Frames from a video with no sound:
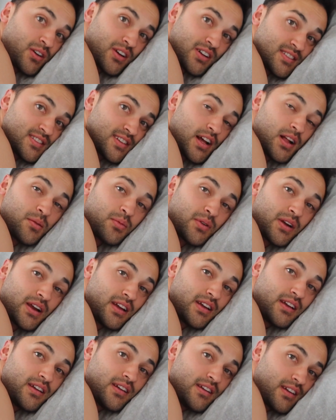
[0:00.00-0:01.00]
We're gonna
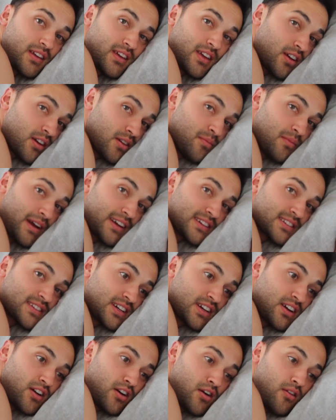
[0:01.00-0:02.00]
celebrate here in
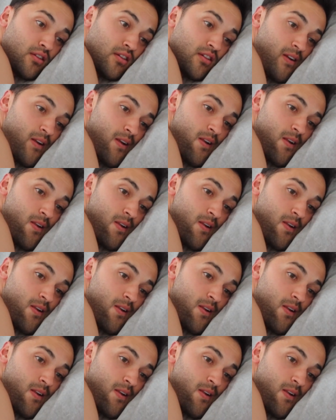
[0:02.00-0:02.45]
Mexico.